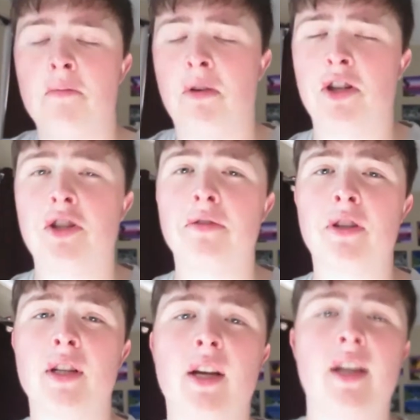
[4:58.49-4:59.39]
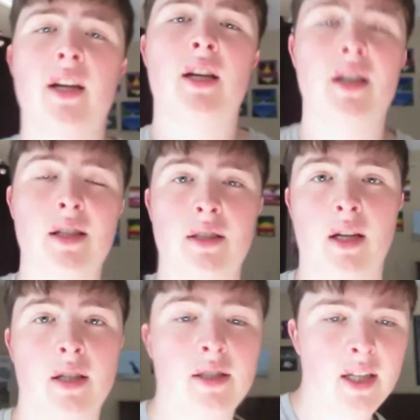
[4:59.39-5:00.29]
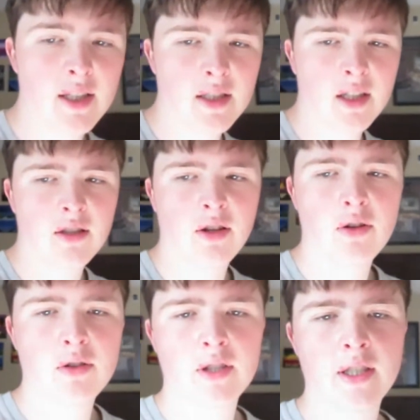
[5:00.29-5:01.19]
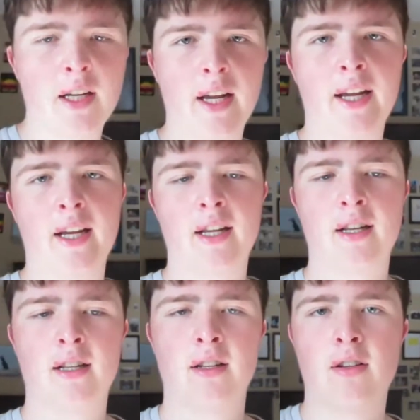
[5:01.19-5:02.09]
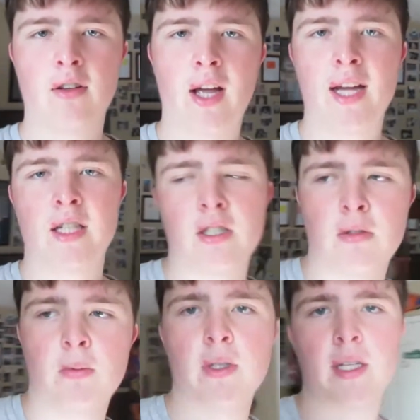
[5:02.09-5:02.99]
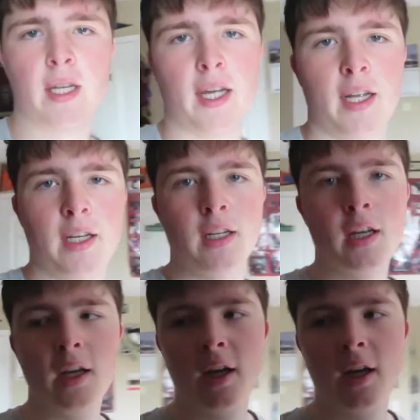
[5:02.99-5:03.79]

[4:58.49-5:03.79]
My shift tonight is 6 to closing and uh, last weekend